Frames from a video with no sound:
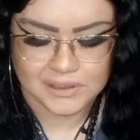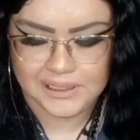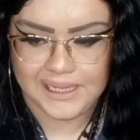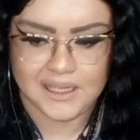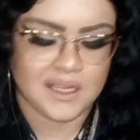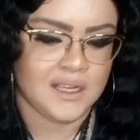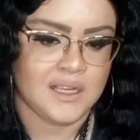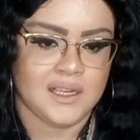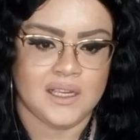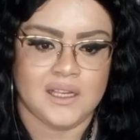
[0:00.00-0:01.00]
Like,
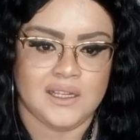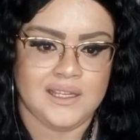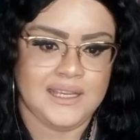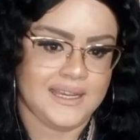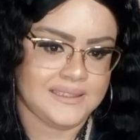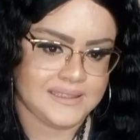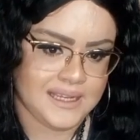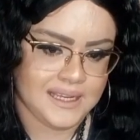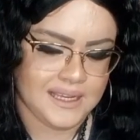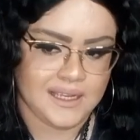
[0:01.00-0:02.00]

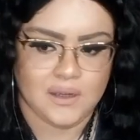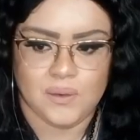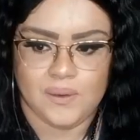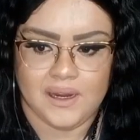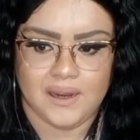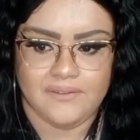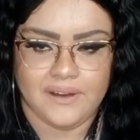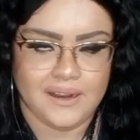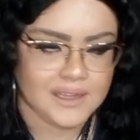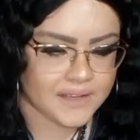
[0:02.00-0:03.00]
kissing or
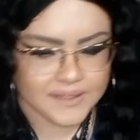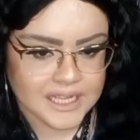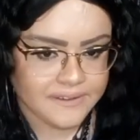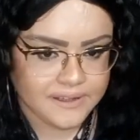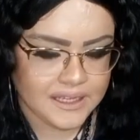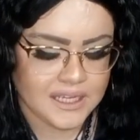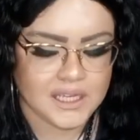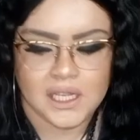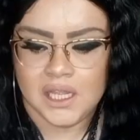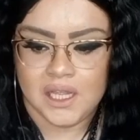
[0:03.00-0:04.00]
very lovey-dovey.